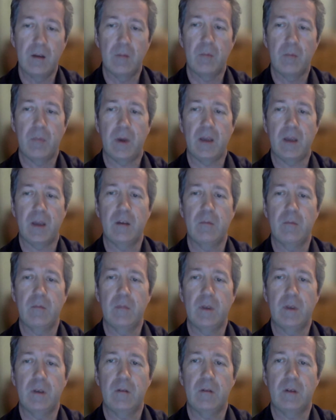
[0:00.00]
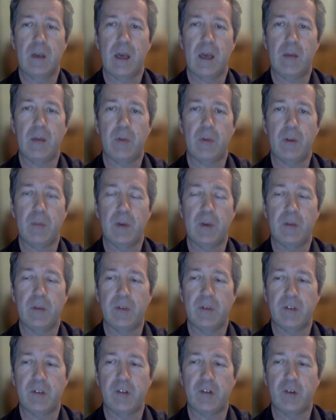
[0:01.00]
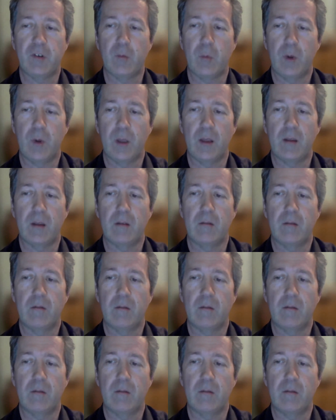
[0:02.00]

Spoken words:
but you can't put them in a position where,